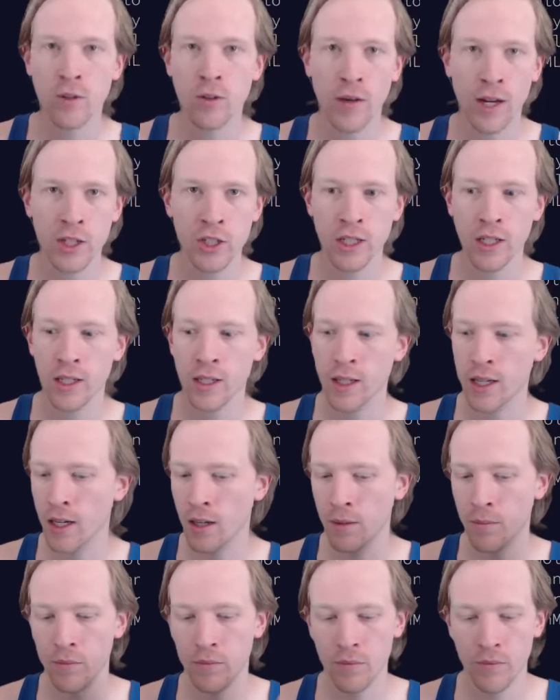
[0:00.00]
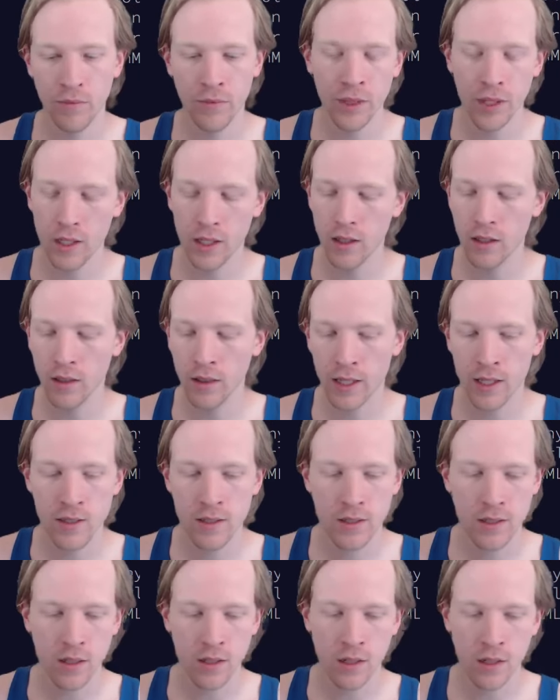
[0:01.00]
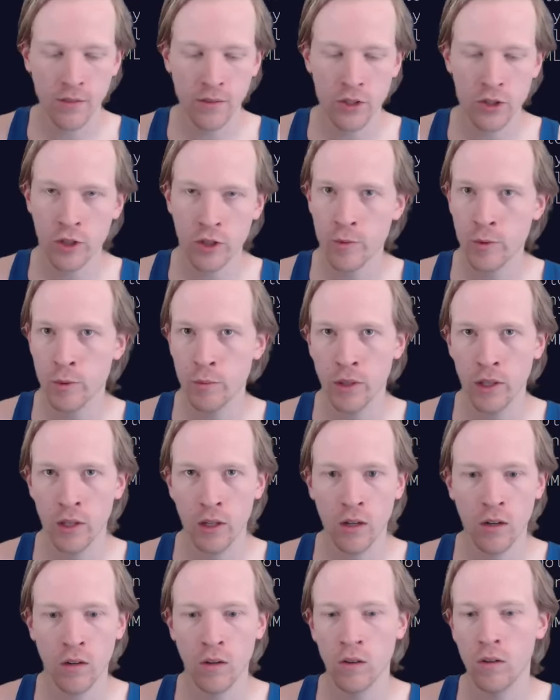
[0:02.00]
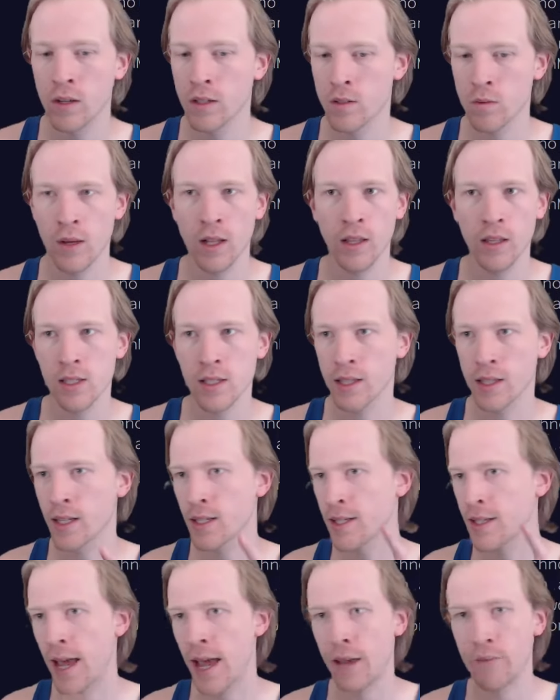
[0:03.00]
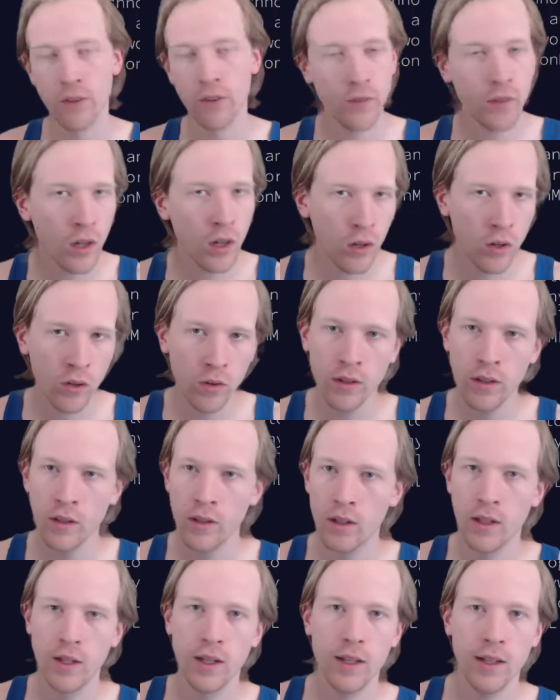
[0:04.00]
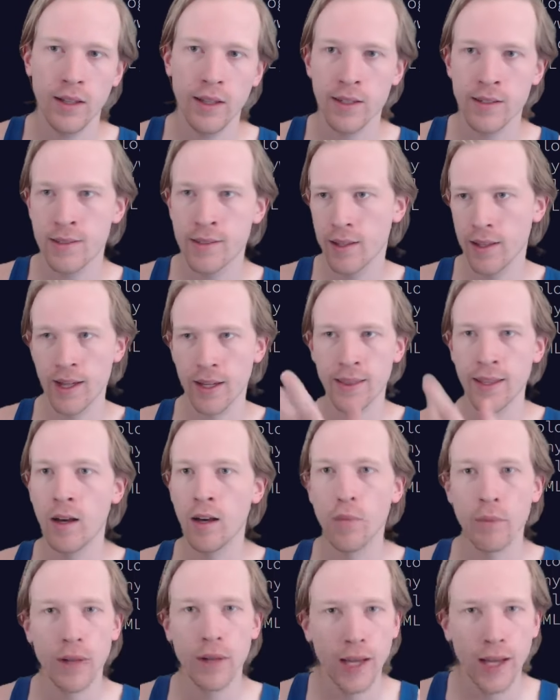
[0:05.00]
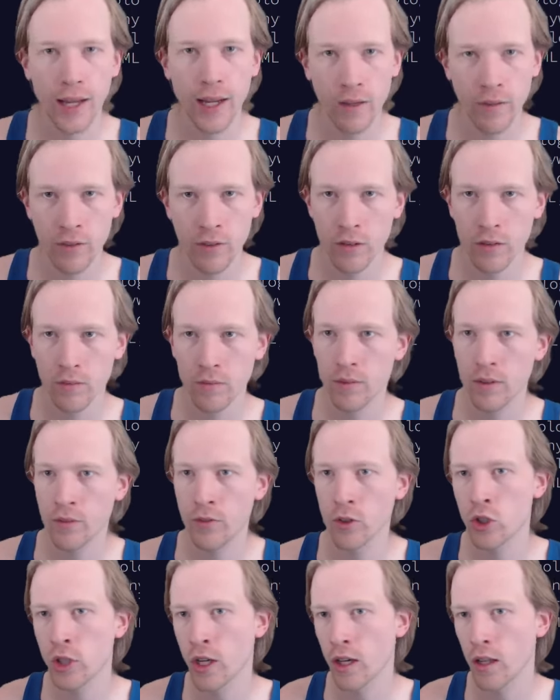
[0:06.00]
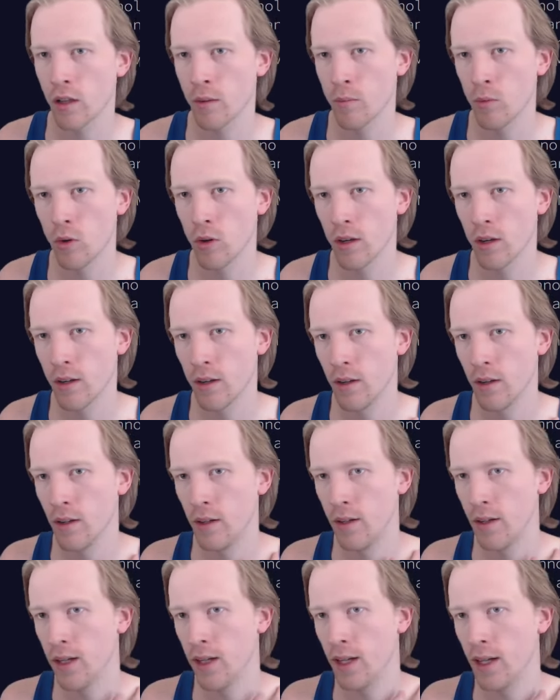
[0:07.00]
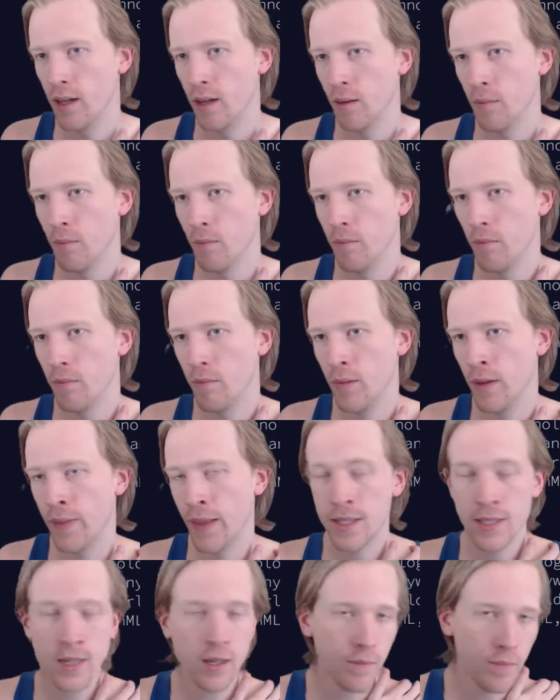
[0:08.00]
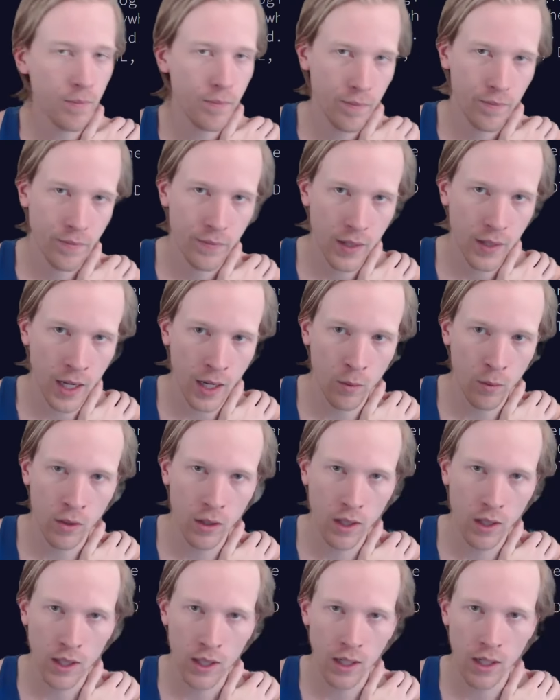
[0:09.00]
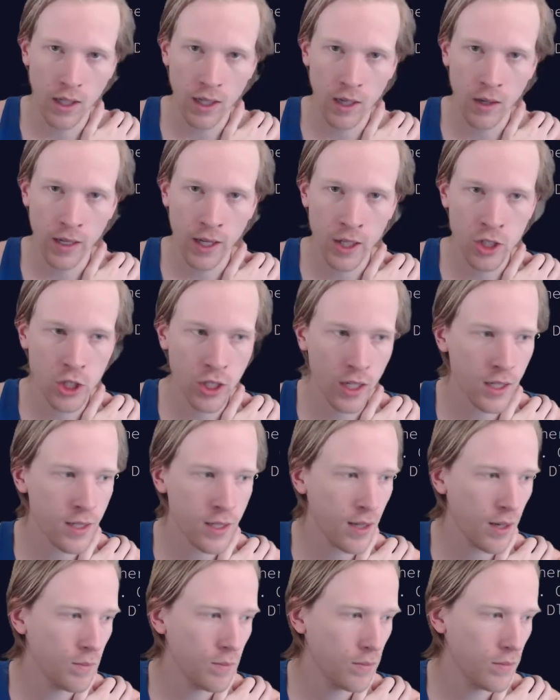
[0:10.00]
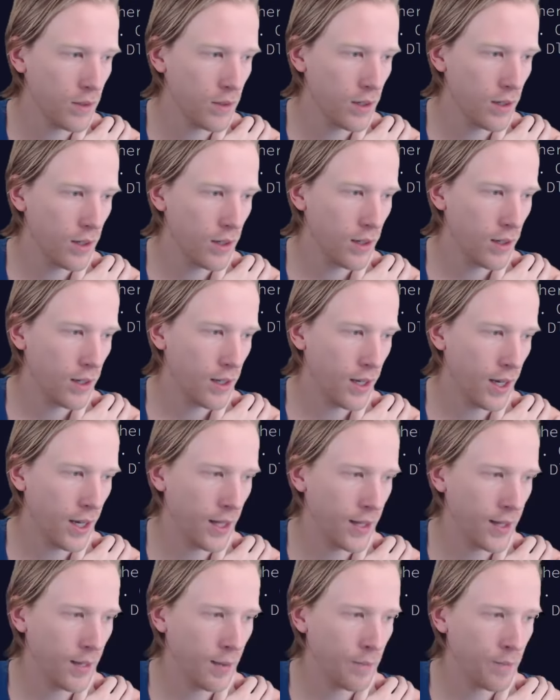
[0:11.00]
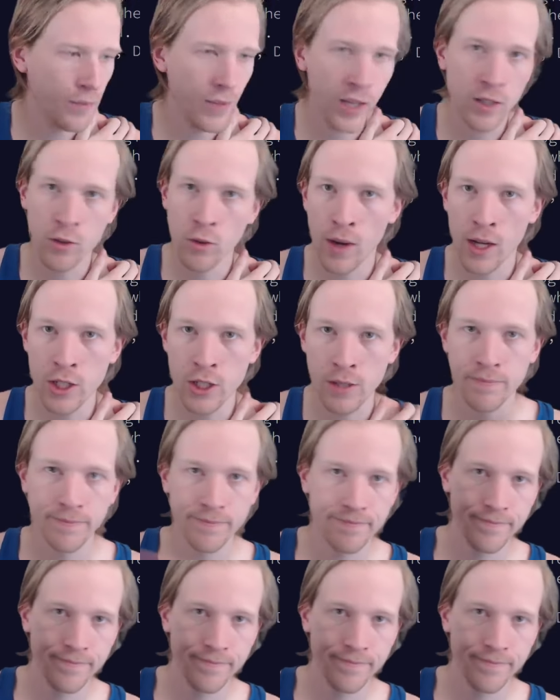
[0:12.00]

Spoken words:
for watching. The links are in the description below, as well as links to Advent of Code, links to like the Elm guide if you're trying to learn more. And that's it. I'll catch you next time. And thanks for watching.